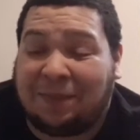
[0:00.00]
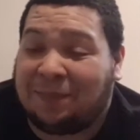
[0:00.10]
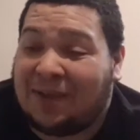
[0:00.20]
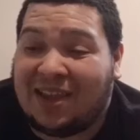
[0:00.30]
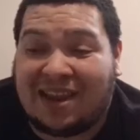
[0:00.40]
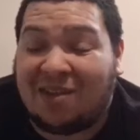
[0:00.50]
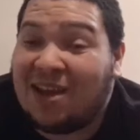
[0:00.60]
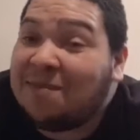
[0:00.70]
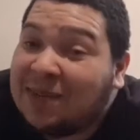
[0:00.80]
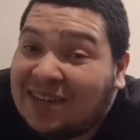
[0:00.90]
Man, I don't
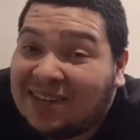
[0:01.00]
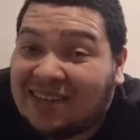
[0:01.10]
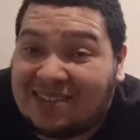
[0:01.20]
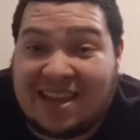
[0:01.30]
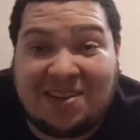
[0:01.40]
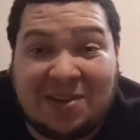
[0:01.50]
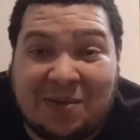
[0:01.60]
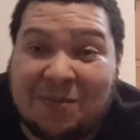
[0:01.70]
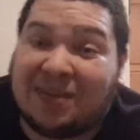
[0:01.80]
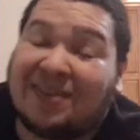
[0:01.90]
have many of these, I
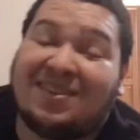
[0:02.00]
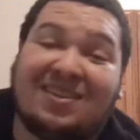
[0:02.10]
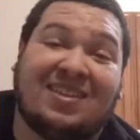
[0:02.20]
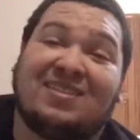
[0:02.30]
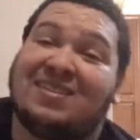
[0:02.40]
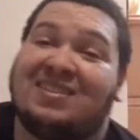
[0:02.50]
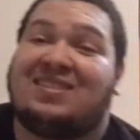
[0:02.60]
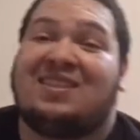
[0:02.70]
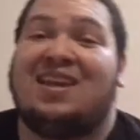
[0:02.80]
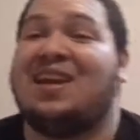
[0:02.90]
know, but this
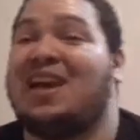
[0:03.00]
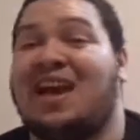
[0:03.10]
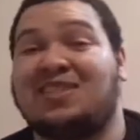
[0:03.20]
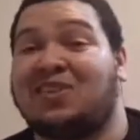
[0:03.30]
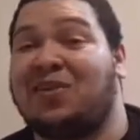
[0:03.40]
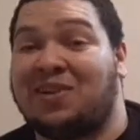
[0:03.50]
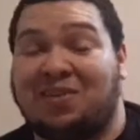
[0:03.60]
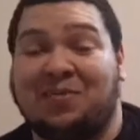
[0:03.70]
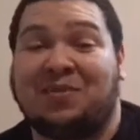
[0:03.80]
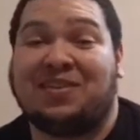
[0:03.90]
is... I saw it in
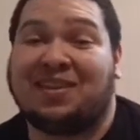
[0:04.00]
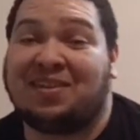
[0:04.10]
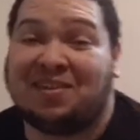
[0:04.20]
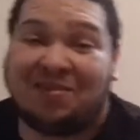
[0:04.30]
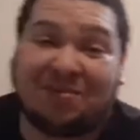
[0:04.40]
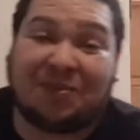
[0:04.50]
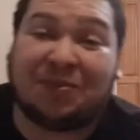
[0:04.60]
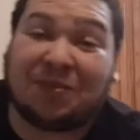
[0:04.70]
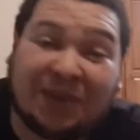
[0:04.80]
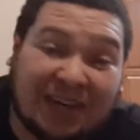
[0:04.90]
the movie theater for
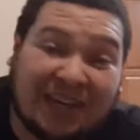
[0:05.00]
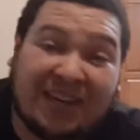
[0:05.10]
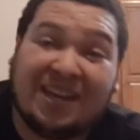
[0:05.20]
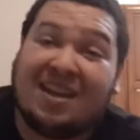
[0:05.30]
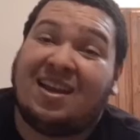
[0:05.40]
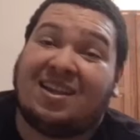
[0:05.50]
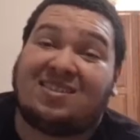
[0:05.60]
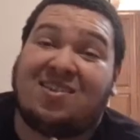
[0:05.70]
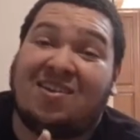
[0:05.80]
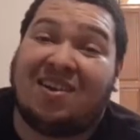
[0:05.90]
free. I
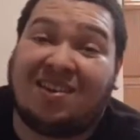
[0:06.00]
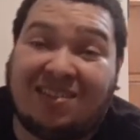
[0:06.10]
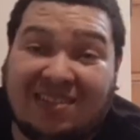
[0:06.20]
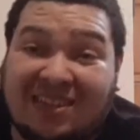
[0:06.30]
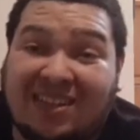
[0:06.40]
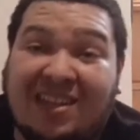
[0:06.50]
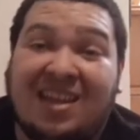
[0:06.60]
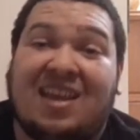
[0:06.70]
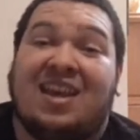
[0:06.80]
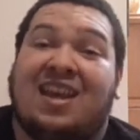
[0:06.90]
saw it early.
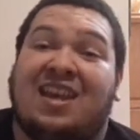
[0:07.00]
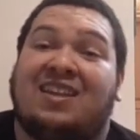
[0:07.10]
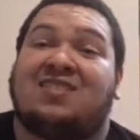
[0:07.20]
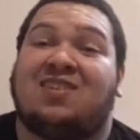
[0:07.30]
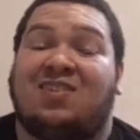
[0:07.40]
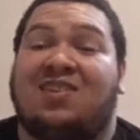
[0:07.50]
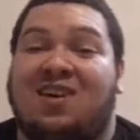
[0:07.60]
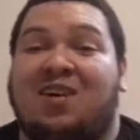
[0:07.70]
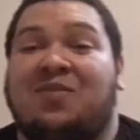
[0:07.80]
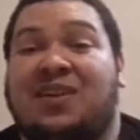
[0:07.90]
It started
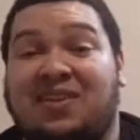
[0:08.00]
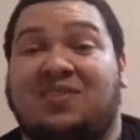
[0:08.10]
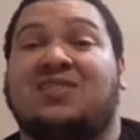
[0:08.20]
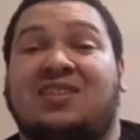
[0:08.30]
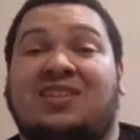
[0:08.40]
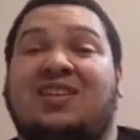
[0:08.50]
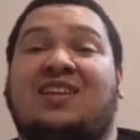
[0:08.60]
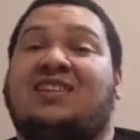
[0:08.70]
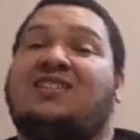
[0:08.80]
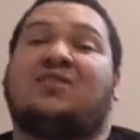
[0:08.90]
off interesting and
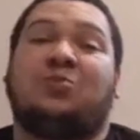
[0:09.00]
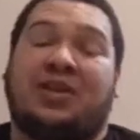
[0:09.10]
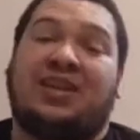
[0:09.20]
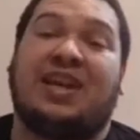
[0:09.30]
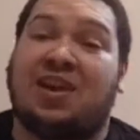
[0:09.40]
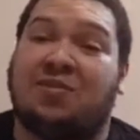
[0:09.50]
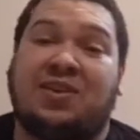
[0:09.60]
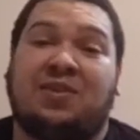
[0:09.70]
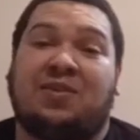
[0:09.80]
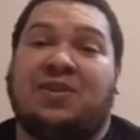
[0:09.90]
it just went
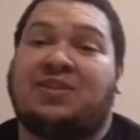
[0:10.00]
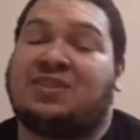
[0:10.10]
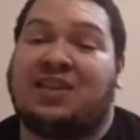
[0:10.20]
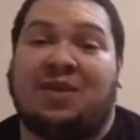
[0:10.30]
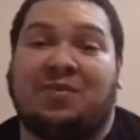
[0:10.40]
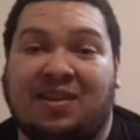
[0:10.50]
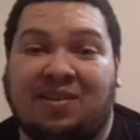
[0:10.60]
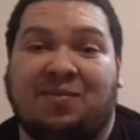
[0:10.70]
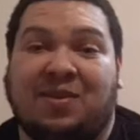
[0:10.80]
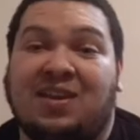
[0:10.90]
downhill. It just kept
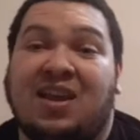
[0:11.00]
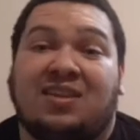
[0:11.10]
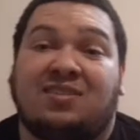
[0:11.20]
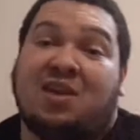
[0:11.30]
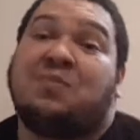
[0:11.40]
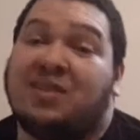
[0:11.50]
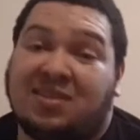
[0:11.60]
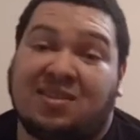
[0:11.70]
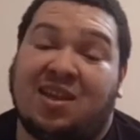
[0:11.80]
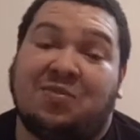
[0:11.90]
getting worse. Some of the
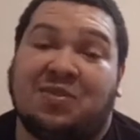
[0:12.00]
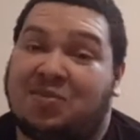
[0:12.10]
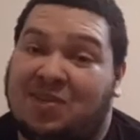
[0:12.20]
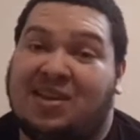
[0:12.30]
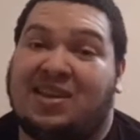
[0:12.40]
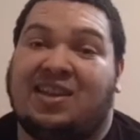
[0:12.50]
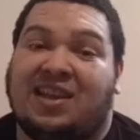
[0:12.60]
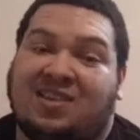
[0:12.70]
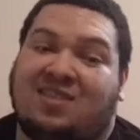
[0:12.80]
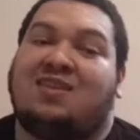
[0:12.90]
stuff is funny.
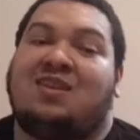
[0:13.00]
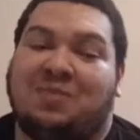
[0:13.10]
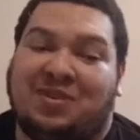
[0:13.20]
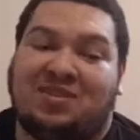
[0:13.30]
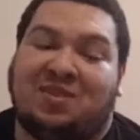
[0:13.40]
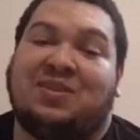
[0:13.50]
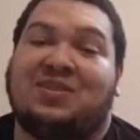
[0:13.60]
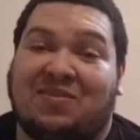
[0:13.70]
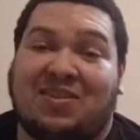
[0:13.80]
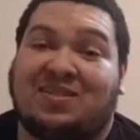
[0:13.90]
Like the zombies, some of the
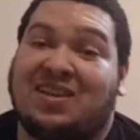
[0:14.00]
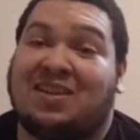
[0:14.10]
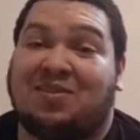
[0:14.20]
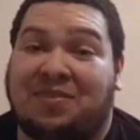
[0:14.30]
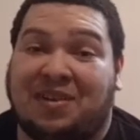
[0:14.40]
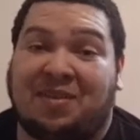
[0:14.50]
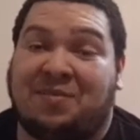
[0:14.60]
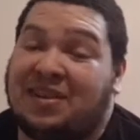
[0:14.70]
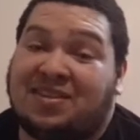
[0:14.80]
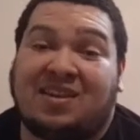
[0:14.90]
stuff they say is funny.
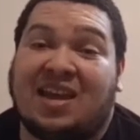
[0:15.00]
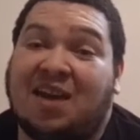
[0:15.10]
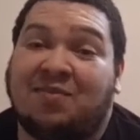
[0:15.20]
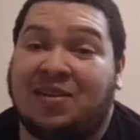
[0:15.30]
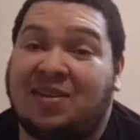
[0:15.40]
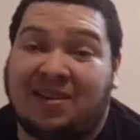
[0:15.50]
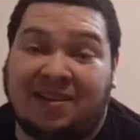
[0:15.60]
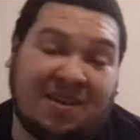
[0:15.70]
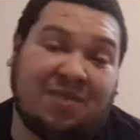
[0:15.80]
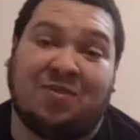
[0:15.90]
But it's not funny
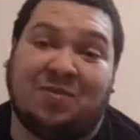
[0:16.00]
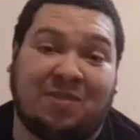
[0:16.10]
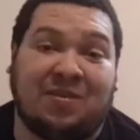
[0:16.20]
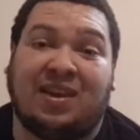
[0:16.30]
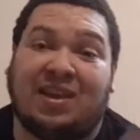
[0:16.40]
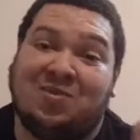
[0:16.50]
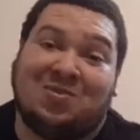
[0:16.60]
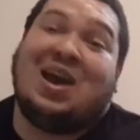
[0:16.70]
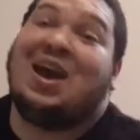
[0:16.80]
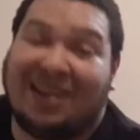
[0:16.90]
enough for me to be like, you
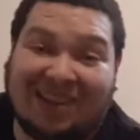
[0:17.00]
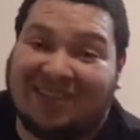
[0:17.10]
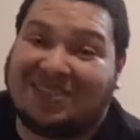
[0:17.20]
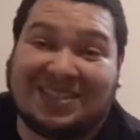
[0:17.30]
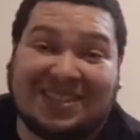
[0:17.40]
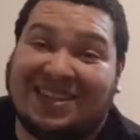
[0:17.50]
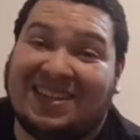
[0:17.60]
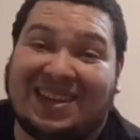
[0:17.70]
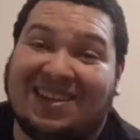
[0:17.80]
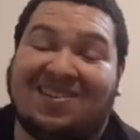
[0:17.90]
gotta go see The
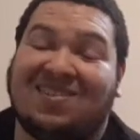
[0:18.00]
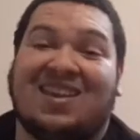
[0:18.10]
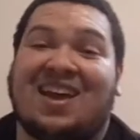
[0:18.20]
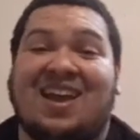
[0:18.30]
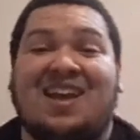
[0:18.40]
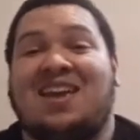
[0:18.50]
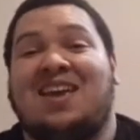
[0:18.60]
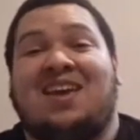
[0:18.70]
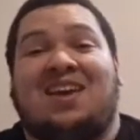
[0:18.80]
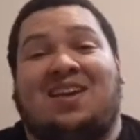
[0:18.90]
Dead Don't Die.
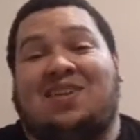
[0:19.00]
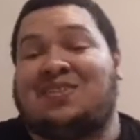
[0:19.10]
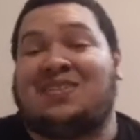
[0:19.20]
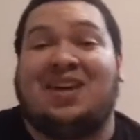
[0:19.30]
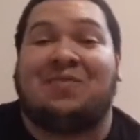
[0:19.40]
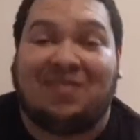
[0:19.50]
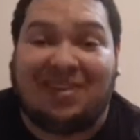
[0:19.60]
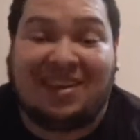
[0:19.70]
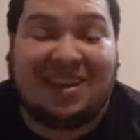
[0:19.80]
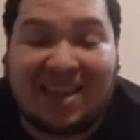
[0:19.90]
It's
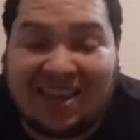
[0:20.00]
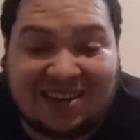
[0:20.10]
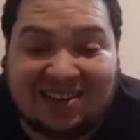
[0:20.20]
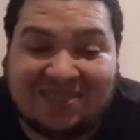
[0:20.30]
definitely not.